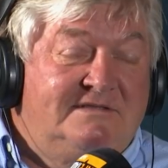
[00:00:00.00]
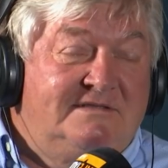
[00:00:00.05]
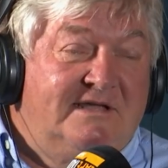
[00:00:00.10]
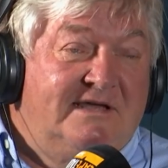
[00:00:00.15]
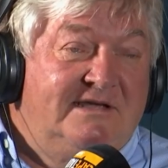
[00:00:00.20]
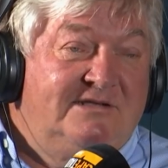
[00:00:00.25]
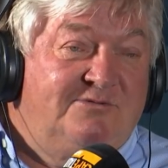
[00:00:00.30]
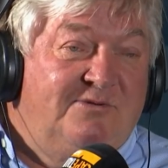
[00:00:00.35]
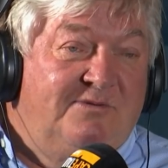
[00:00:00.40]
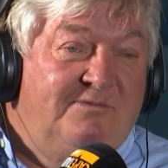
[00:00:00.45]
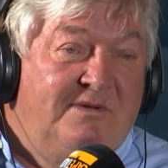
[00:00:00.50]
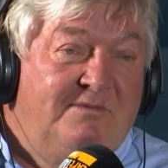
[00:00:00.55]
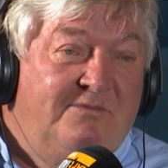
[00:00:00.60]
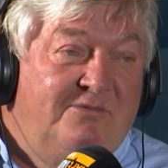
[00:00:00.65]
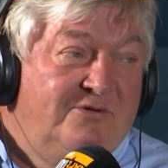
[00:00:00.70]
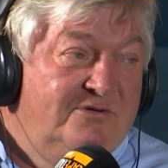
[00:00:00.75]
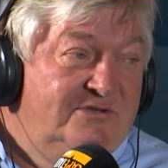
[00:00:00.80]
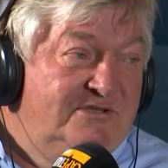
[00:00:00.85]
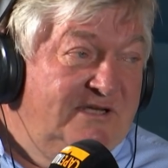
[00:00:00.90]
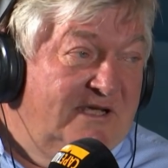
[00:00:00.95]
the stage when we
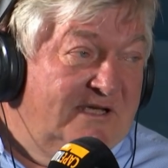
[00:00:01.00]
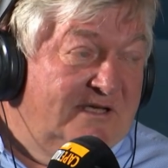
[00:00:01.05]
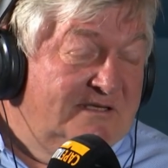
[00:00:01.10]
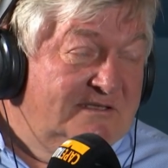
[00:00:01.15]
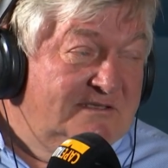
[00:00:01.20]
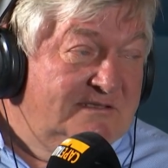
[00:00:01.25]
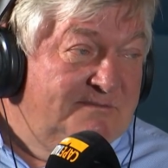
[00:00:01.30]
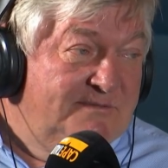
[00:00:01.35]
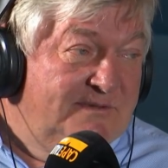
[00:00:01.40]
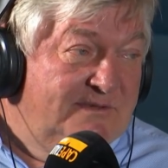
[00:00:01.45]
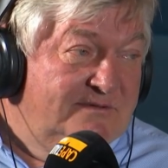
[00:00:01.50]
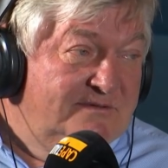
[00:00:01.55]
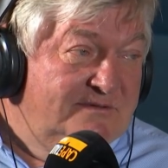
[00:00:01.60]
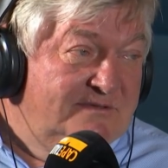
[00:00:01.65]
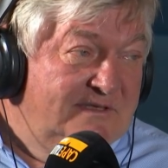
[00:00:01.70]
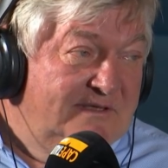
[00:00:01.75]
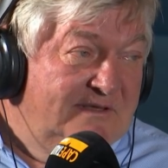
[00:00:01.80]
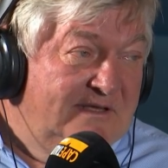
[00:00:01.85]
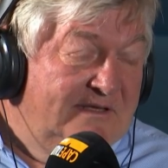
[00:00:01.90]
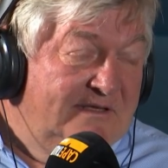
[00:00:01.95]
bought Checkers,
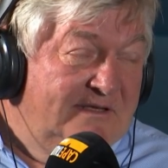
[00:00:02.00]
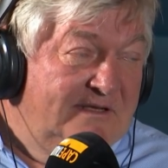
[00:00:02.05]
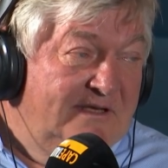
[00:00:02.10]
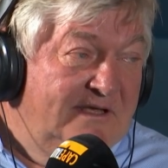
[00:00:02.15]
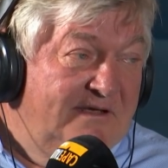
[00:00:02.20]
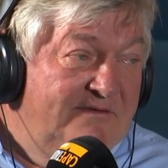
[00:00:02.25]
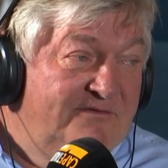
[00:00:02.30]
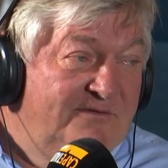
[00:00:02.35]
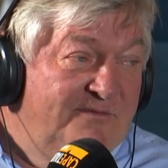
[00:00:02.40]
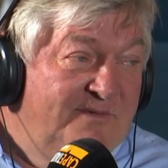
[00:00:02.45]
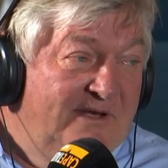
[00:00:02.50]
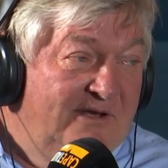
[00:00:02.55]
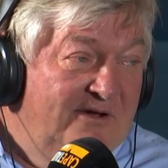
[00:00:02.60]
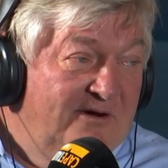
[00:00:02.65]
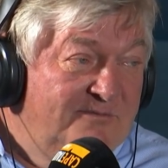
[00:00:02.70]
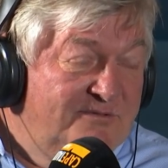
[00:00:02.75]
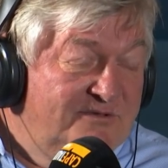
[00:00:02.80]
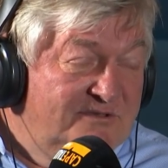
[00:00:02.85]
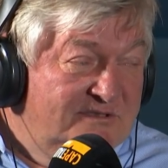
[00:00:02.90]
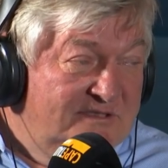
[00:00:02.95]
because then they didn't have too many
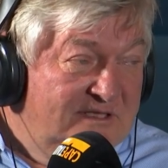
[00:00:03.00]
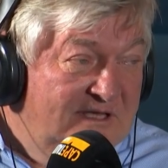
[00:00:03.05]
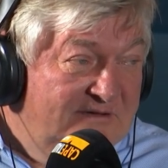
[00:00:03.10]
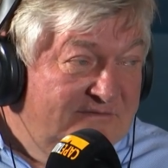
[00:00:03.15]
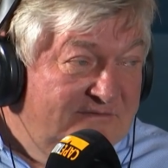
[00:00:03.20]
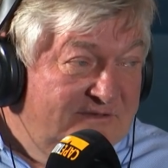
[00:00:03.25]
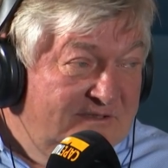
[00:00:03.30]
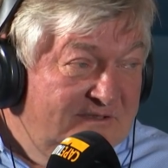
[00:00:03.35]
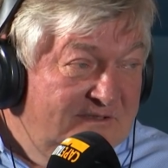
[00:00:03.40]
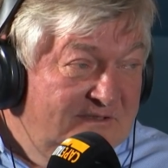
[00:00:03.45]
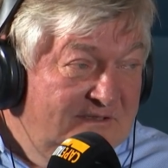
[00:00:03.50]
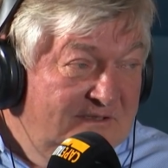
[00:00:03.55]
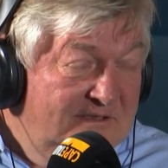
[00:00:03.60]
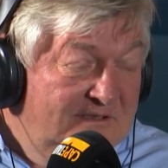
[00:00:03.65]
options left.